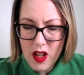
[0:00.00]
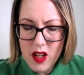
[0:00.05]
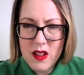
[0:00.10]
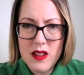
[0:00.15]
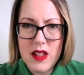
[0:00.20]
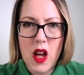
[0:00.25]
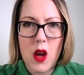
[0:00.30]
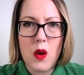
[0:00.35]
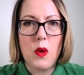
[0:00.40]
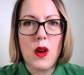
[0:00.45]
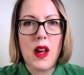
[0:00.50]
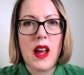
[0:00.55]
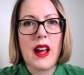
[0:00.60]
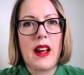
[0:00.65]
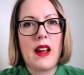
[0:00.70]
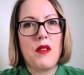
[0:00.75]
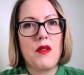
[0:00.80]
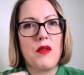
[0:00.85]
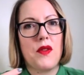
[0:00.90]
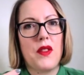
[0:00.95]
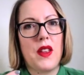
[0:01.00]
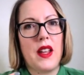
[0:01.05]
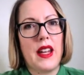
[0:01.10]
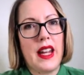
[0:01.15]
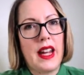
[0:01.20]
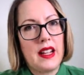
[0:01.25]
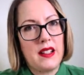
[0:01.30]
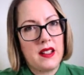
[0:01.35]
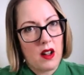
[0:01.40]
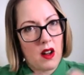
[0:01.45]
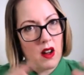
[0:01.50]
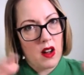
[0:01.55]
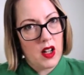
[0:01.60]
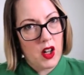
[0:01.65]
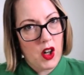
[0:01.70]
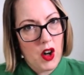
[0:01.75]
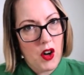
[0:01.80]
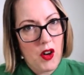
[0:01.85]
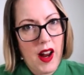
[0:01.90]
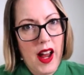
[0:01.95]
So if the leader kind
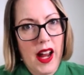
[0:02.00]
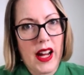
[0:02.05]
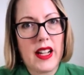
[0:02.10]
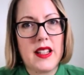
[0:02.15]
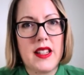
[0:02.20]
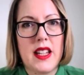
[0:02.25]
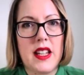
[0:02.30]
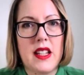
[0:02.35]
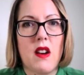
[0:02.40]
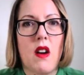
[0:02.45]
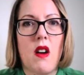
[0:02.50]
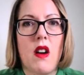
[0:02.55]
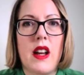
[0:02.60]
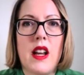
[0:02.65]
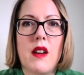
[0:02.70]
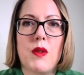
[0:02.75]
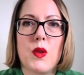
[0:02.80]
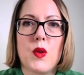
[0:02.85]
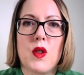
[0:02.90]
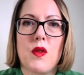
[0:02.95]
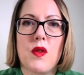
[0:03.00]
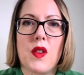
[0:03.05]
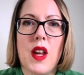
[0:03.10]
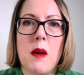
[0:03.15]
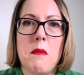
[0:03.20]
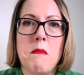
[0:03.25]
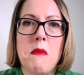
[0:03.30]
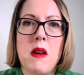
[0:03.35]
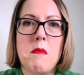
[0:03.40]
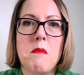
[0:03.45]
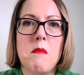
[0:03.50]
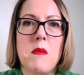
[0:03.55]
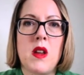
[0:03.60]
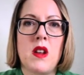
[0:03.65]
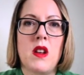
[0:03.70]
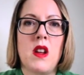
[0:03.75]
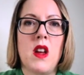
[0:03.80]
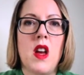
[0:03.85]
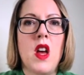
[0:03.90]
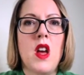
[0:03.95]
of created high levels of
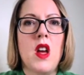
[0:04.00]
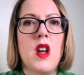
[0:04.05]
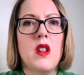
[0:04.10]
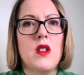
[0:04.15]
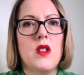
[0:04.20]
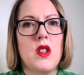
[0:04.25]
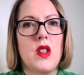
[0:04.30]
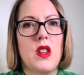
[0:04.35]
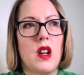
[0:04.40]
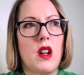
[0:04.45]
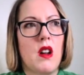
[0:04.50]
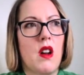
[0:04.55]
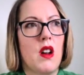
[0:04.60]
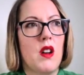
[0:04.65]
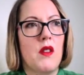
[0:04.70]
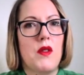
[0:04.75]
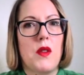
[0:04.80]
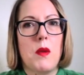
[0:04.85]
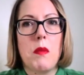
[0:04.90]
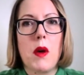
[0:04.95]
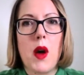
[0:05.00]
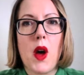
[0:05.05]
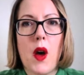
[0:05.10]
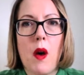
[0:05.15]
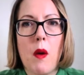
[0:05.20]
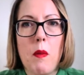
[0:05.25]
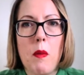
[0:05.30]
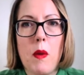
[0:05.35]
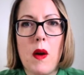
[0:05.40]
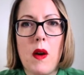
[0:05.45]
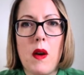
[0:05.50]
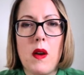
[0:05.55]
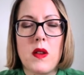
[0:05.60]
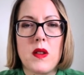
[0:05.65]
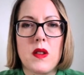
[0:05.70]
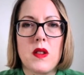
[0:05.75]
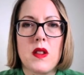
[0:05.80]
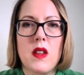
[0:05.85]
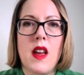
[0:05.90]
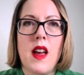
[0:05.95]
commitment to the kind of the
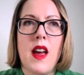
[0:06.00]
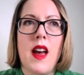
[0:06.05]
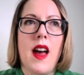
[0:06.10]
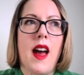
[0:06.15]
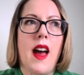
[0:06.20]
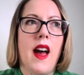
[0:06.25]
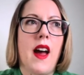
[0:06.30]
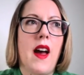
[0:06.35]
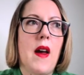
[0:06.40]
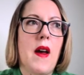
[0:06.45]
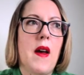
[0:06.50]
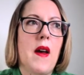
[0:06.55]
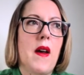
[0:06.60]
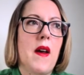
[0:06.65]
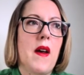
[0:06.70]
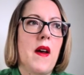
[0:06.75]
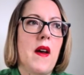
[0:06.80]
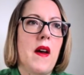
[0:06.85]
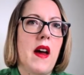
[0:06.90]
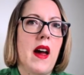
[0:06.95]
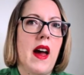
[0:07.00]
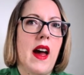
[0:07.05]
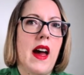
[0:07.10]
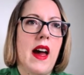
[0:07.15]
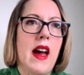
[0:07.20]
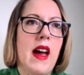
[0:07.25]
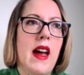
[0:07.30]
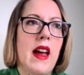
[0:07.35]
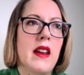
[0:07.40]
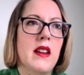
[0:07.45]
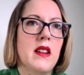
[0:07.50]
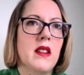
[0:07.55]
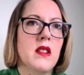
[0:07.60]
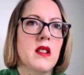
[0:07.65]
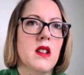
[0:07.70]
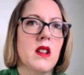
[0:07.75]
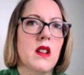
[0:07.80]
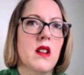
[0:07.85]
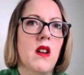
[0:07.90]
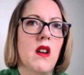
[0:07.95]
purpose
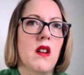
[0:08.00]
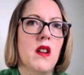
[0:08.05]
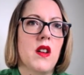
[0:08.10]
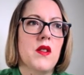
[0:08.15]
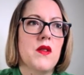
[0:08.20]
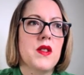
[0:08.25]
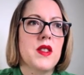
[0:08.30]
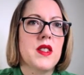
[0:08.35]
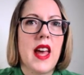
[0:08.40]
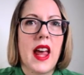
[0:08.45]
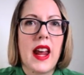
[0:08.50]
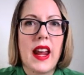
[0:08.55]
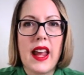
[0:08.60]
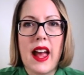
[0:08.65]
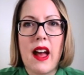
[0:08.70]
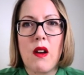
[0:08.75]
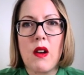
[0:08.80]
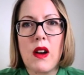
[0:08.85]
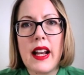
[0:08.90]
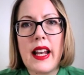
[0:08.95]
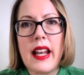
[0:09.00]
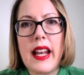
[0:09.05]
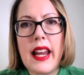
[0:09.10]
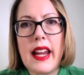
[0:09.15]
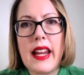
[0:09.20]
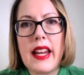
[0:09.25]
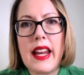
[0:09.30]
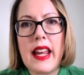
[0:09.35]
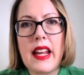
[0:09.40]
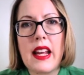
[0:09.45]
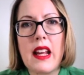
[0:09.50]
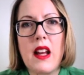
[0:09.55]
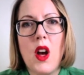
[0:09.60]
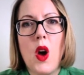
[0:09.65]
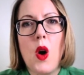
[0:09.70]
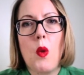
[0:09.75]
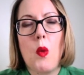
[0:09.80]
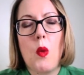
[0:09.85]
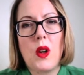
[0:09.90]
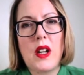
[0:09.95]
and kind of setting out clearly
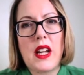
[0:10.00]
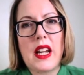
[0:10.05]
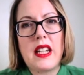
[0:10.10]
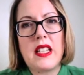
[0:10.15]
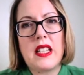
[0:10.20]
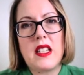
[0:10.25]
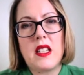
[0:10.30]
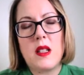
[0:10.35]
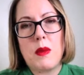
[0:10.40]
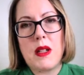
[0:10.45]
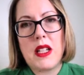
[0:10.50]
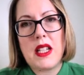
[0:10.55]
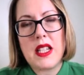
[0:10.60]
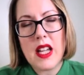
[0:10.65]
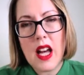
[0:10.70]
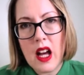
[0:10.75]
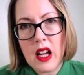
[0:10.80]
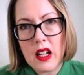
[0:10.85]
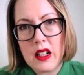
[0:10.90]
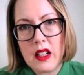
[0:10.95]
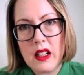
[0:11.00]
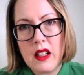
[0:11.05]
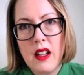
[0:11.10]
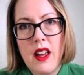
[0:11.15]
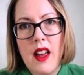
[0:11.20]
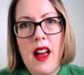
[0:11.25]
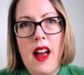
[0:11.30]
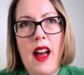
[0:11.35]
what needed to be done